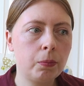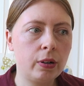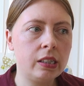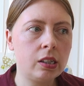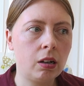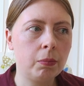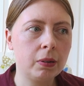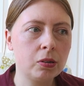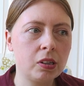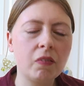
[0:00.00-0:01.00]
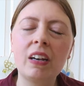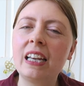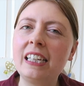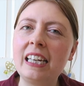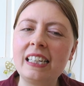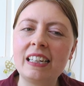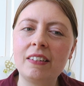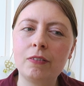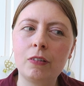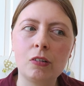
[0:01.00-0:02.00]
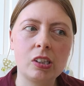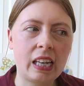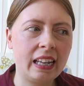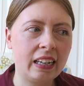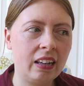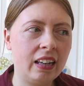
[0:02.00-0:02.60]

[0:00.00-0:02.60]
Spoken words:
printer because I really need it for a scanner.